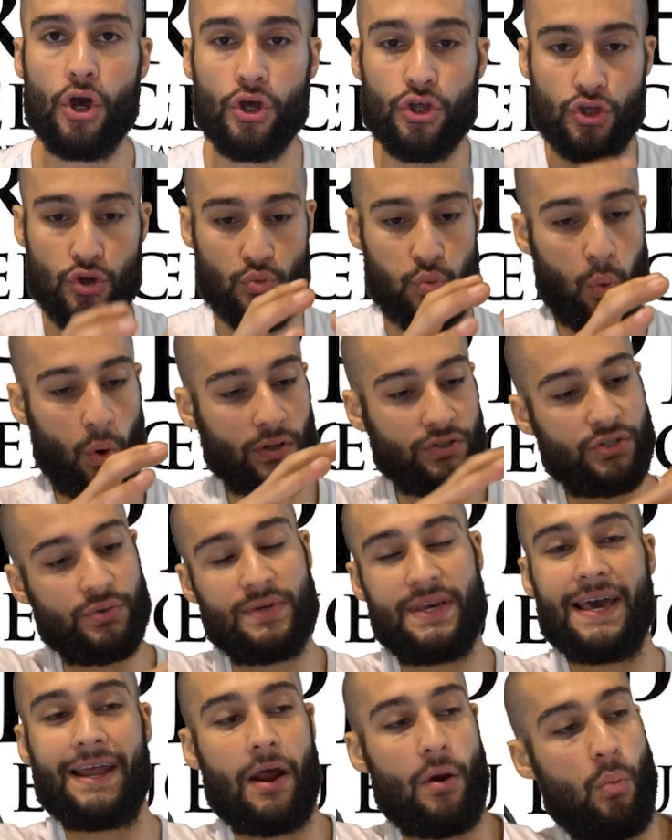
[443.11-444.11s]
you want to
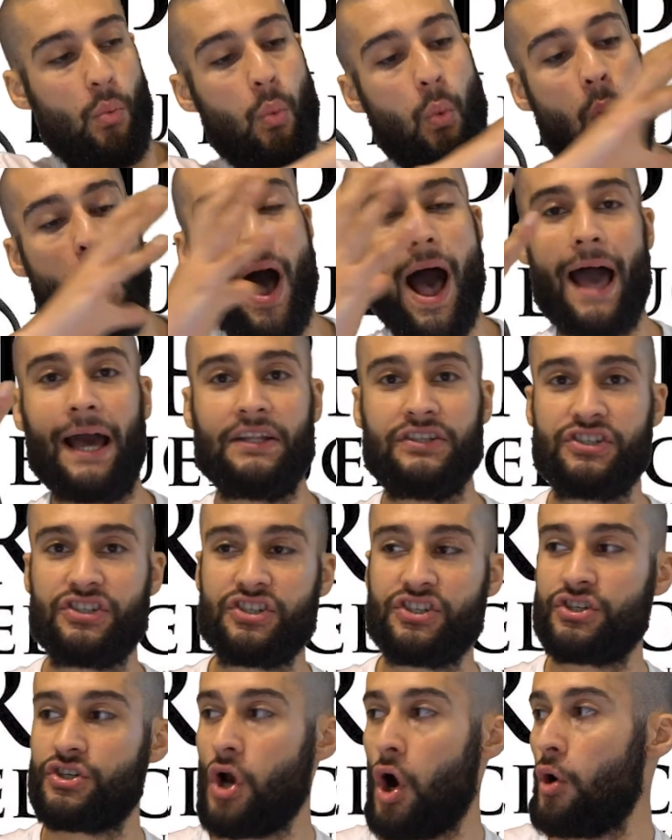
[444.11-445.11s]
get a wide
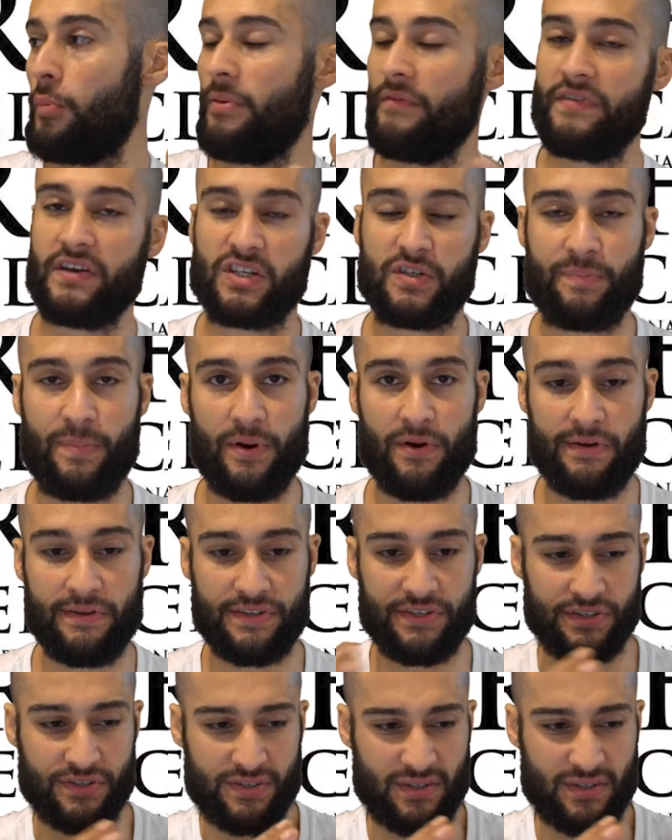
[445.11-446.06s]
scope of experiences.